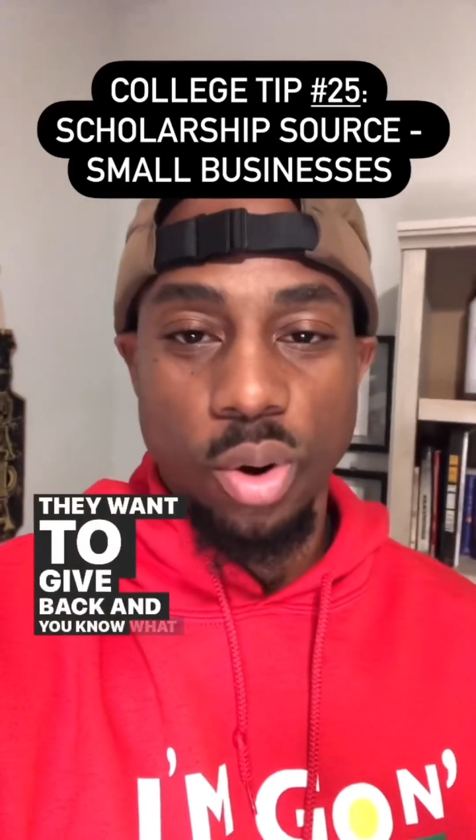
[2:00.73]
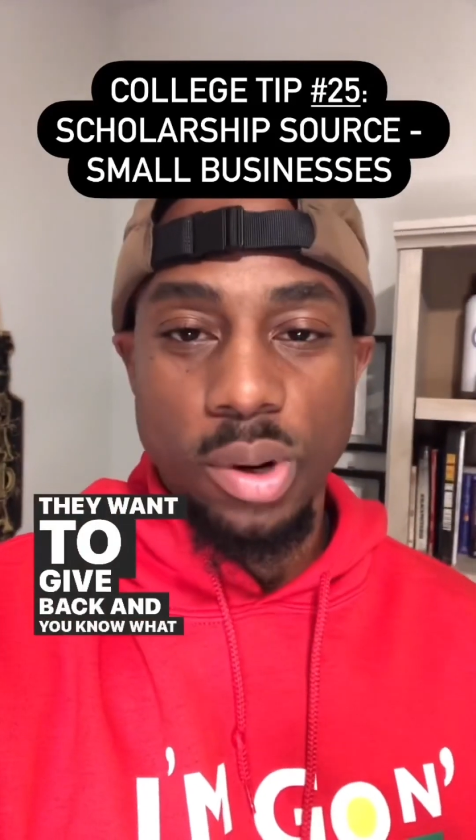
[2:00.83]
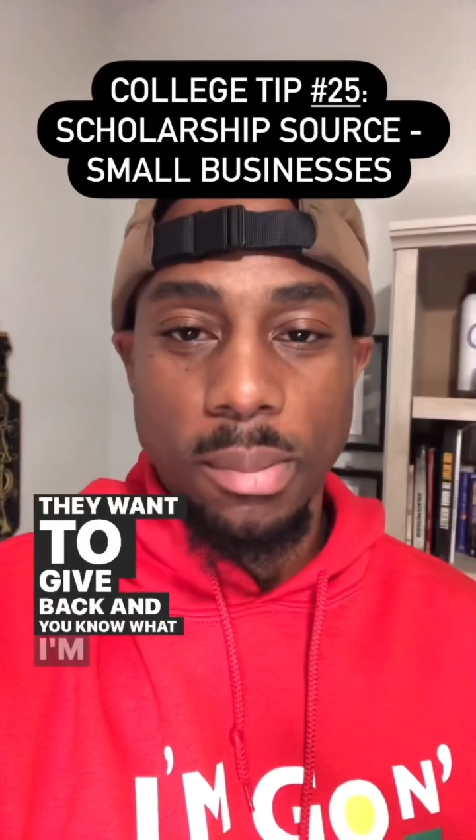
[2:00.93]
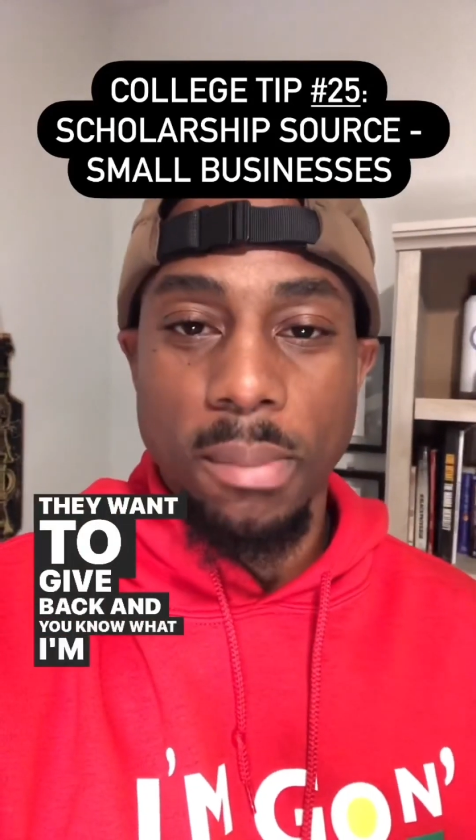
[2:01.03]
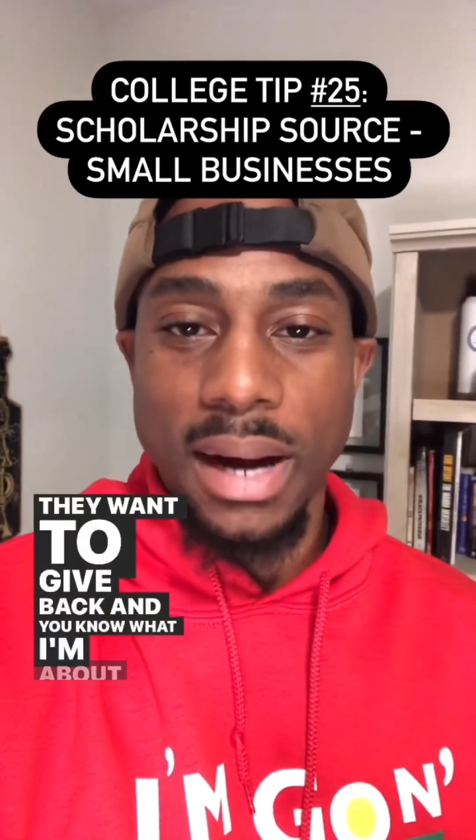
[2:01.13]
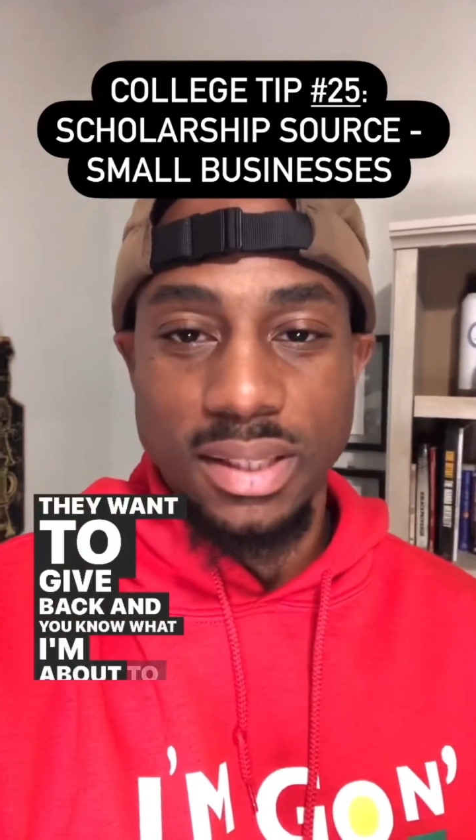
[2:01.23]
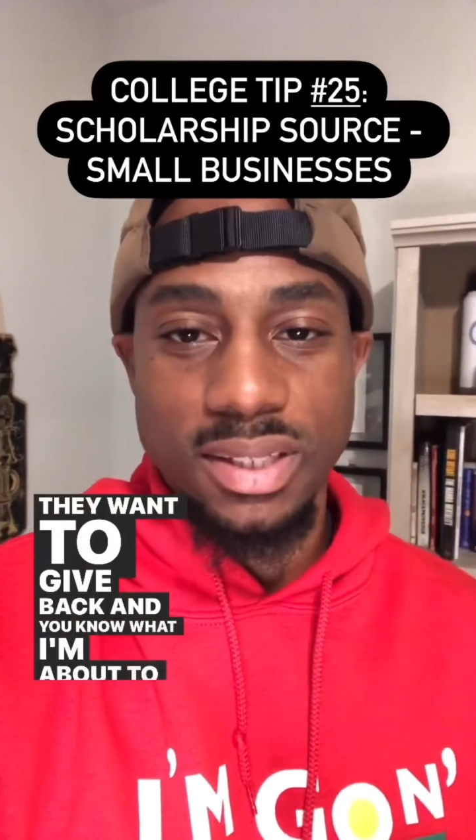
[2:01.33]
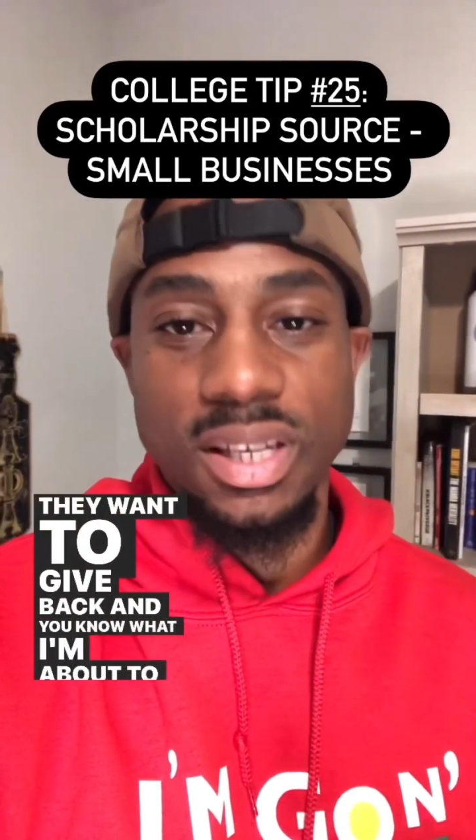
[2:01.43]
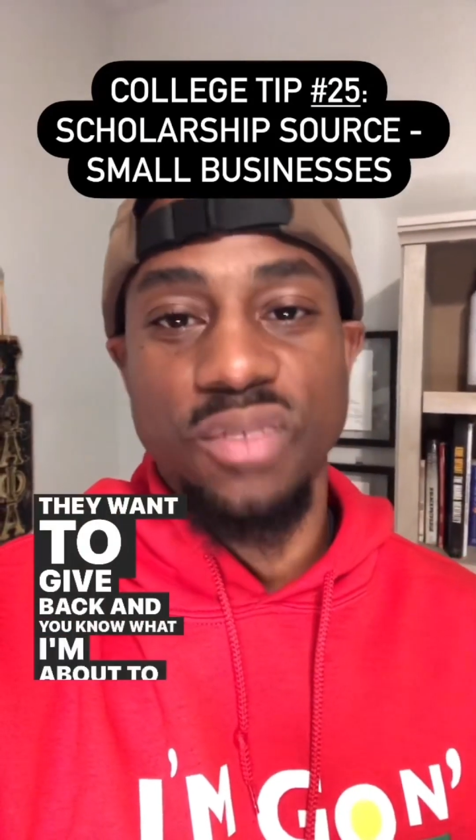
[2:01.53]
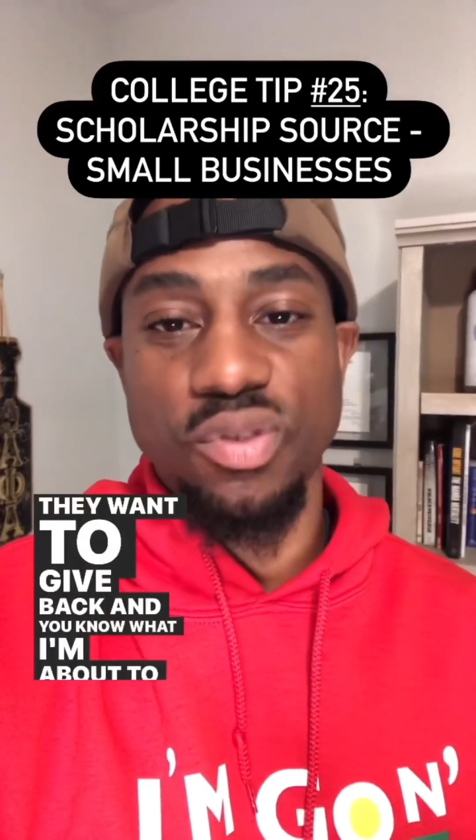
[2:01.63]
know what I'm about to
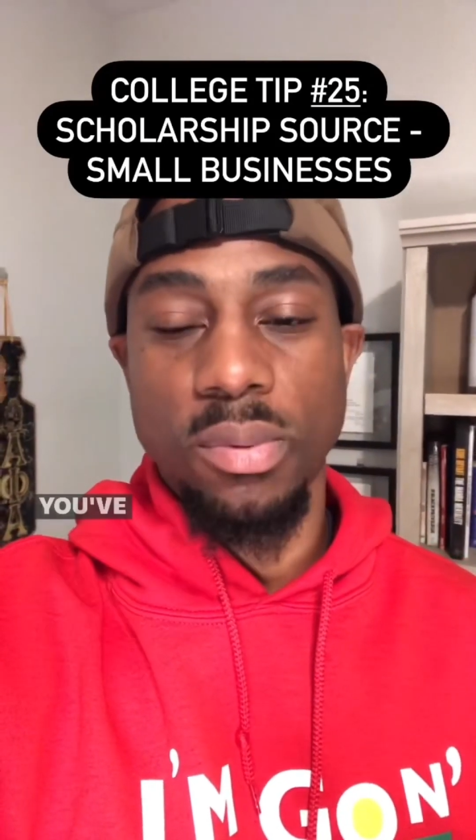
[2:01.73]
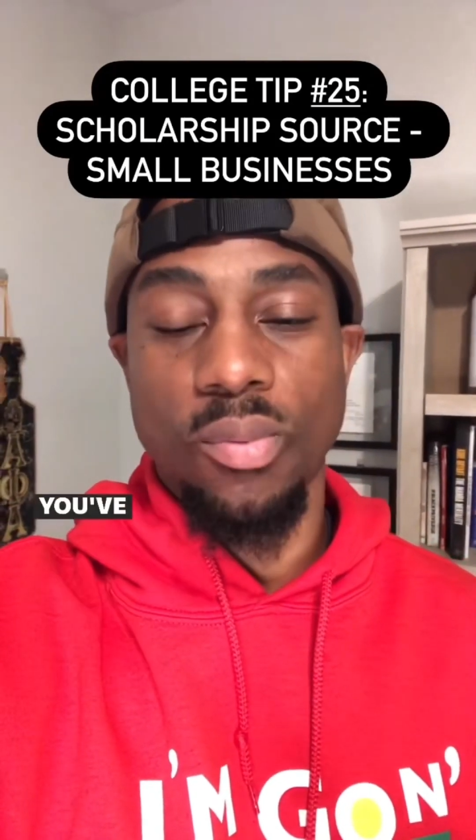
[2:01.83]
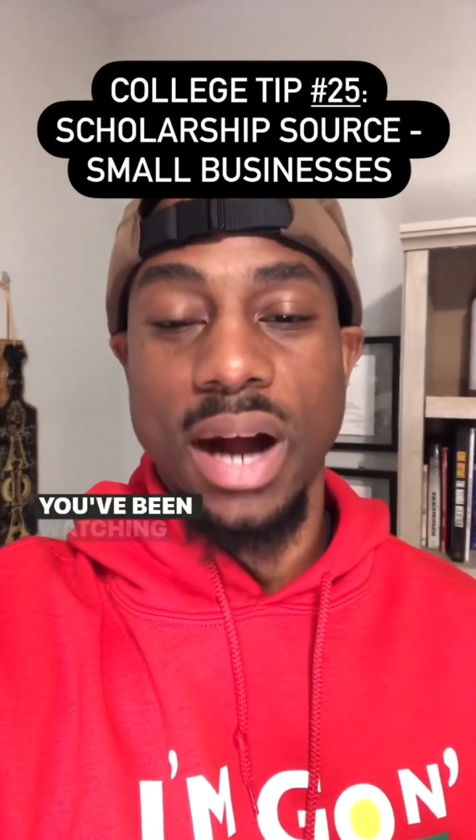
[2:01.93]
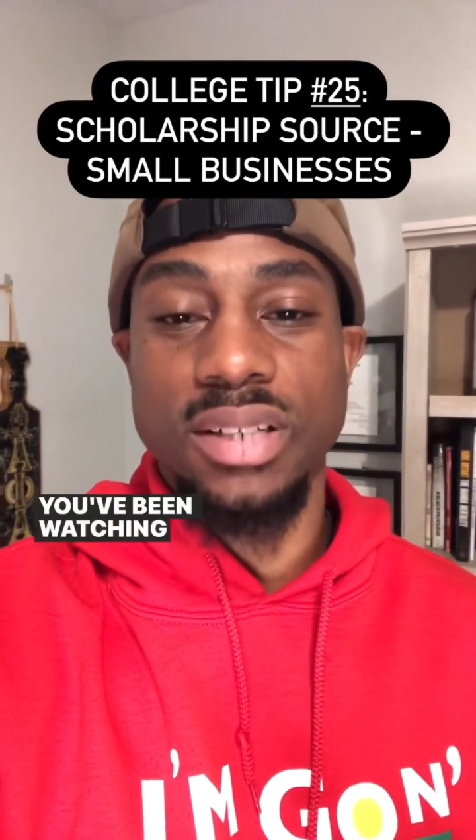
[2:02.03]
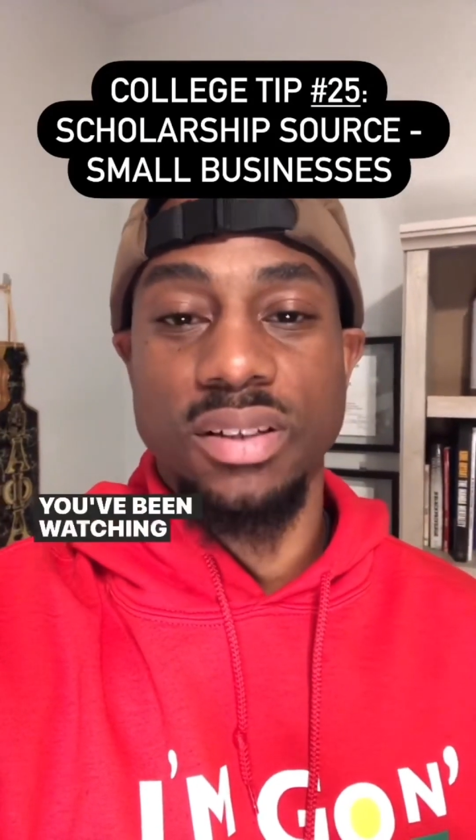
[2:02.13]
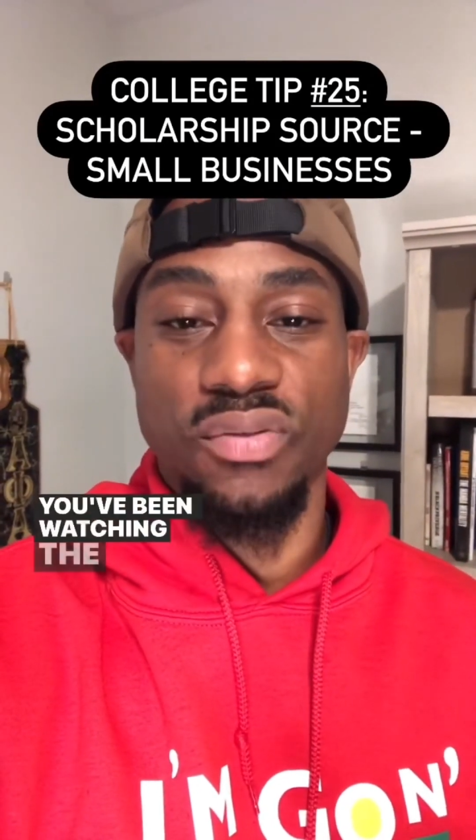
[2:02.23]
say if you've been watching the